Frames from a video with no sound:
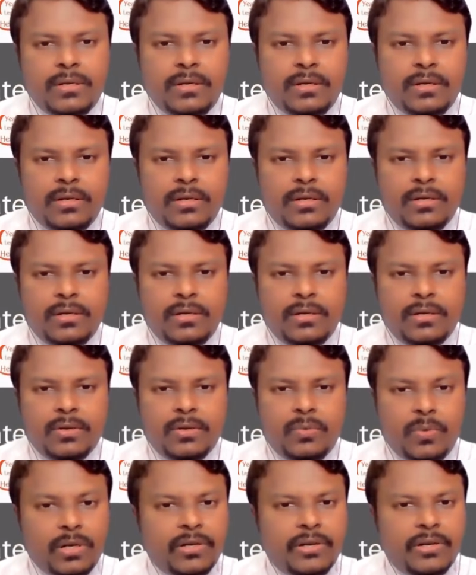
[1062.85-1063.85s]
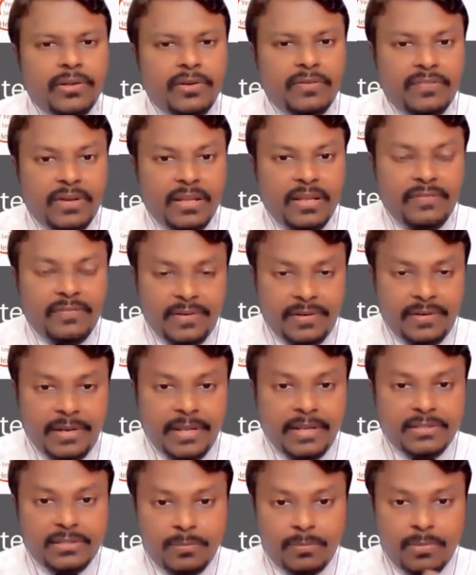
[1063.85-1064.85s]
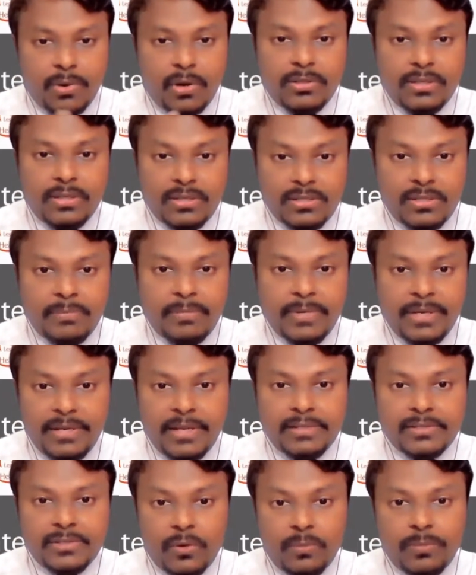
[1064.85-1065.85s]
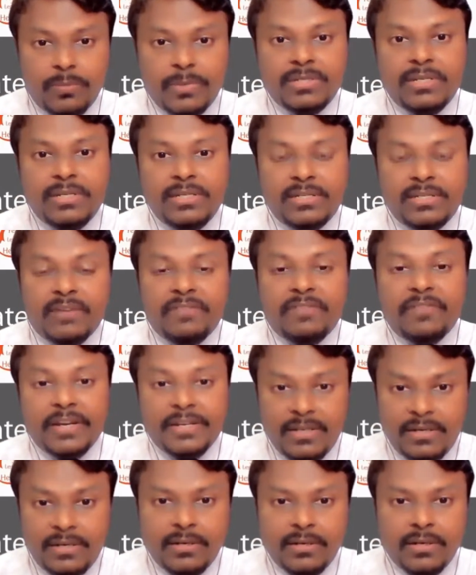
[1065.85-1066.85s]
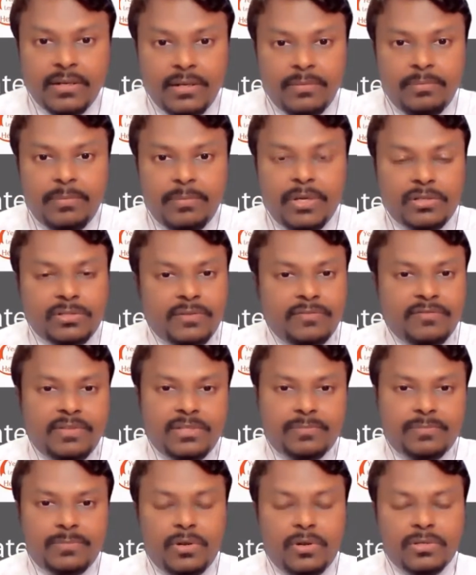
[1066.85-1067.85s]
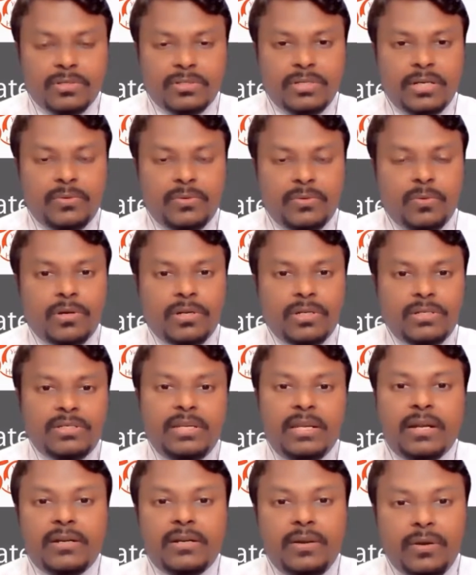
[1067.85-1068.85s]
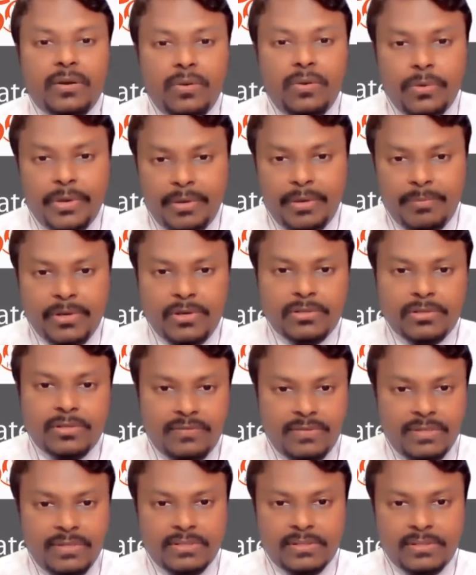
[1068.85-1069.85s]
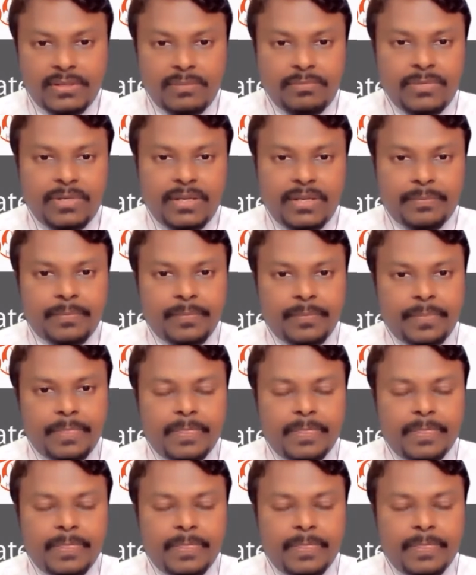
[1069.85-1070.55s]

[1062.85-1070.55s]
quality of life index, the bothersome index, how much he is affected because of this prostate, what is he undergoing because of this symptom,